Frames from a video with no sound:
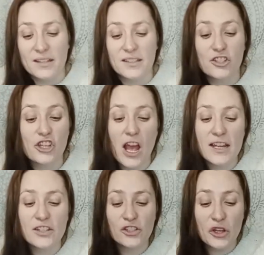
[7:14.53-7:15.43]

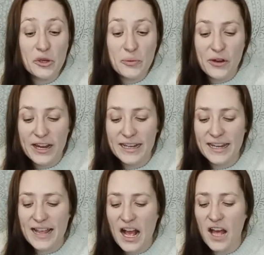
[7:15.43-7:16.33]
Shine so
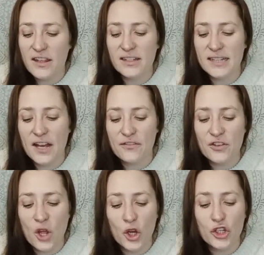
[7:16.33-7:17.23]
brightly that others have
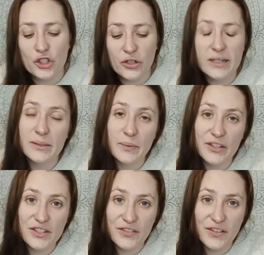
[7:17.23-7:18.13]
no choice
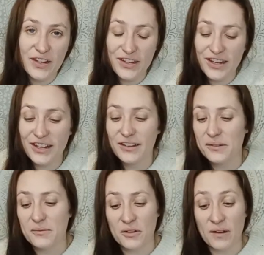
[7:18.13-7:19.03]
but to follow
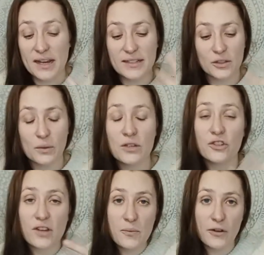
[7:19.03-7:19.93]
you. All right, so when you
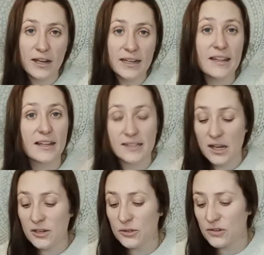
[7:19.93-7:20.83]
shine brightly, that's
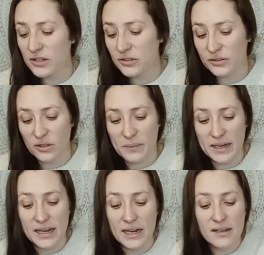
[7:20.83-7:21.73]
how you attract your
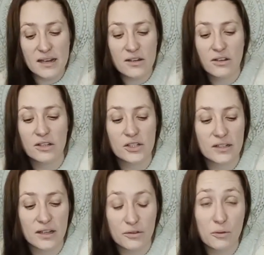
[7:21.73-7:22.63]
soulmate in, and you're going to
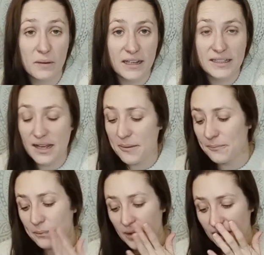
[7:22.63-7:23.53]
do that through playtime.